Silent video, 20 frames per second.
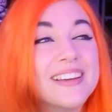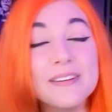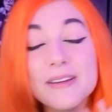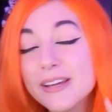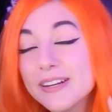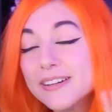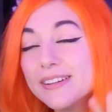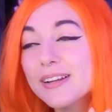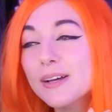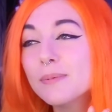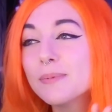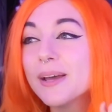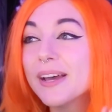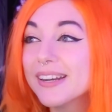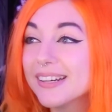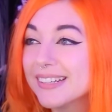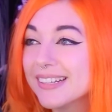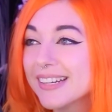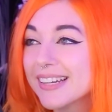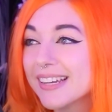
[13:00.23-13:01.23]
ended up
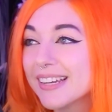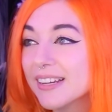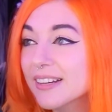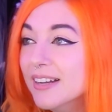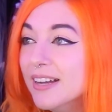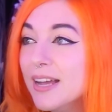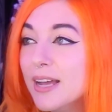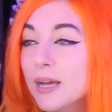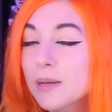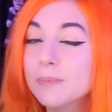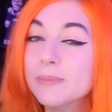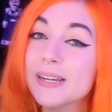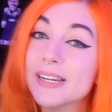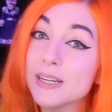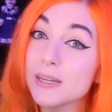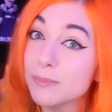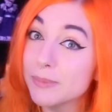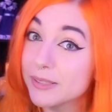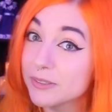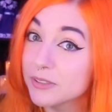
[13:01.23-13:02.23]
editing it and
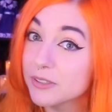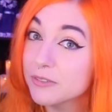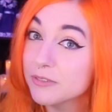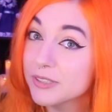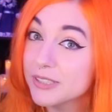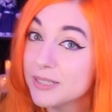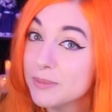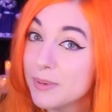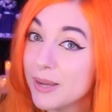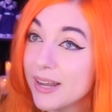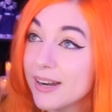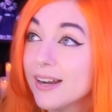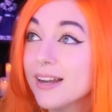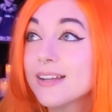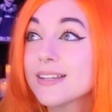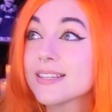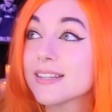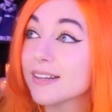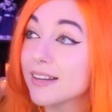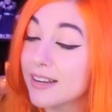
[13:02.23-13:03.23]
making me look really
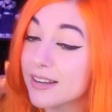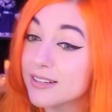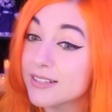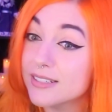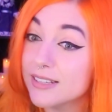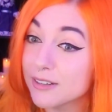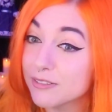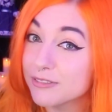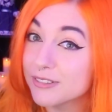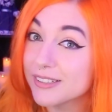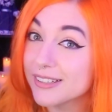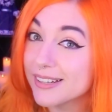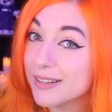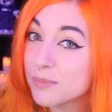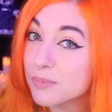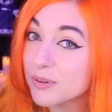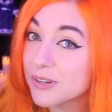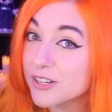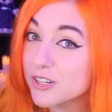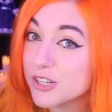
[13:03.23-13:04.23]
badass, and I definitely
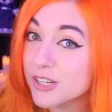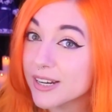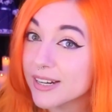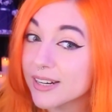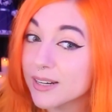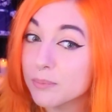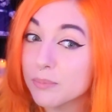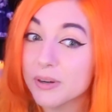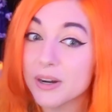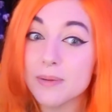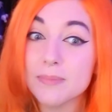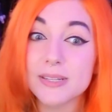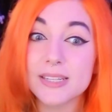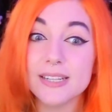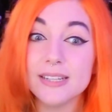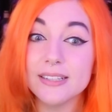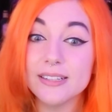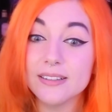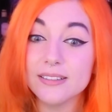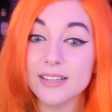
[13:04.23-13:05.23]
appreciate it, but I'm
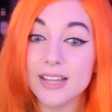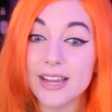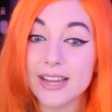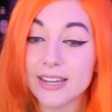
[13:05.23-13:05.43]
sitting there I